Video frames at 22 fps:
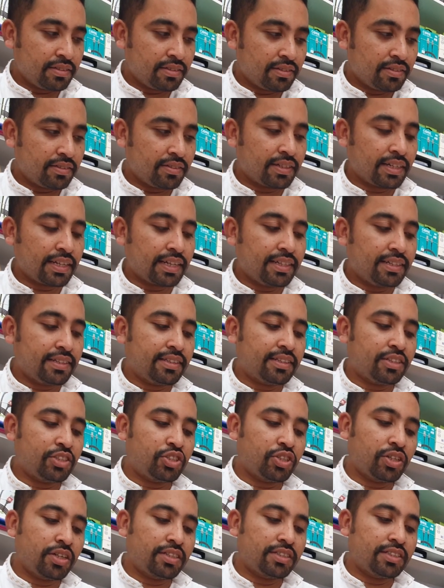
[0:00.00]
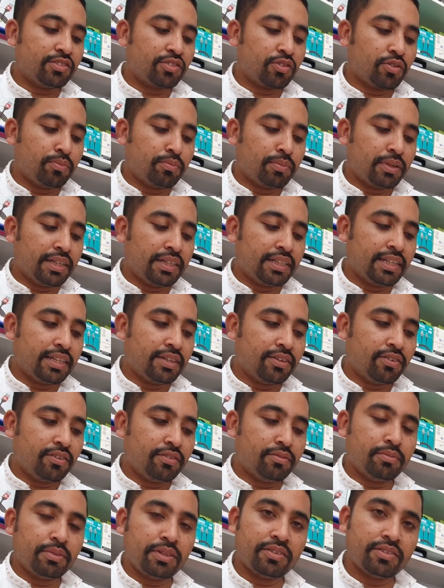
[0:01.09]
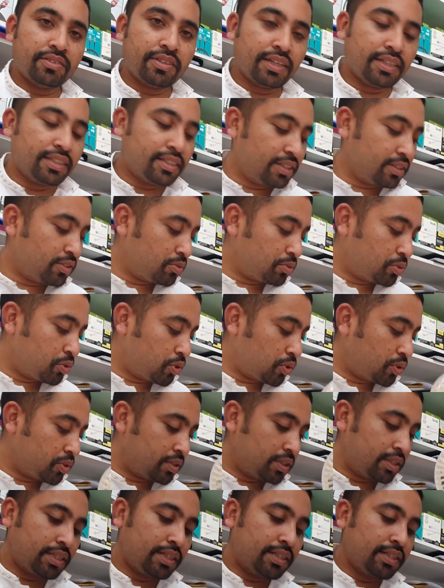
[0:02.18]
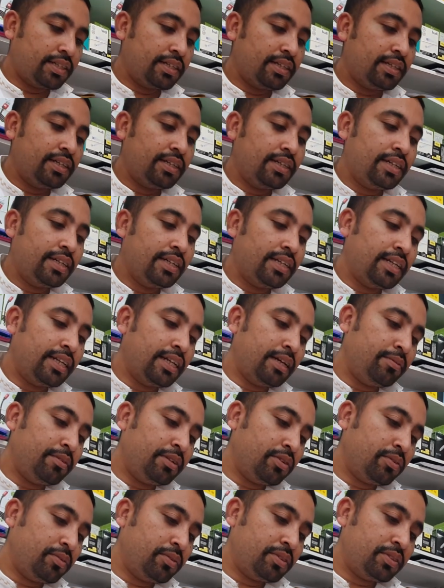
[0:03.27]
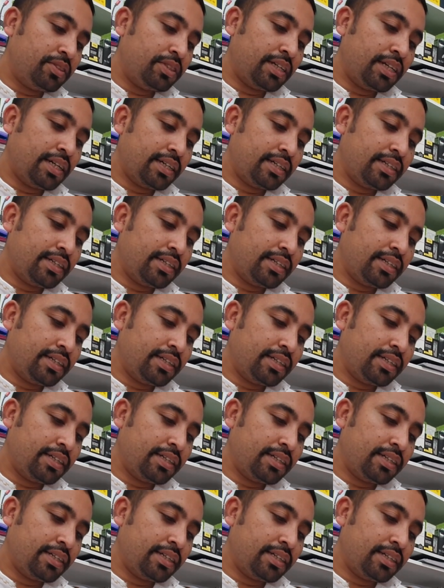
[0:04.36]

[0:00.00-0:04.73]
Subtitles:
Okay, the charge is completely gone because I did not charge it. Let me double check.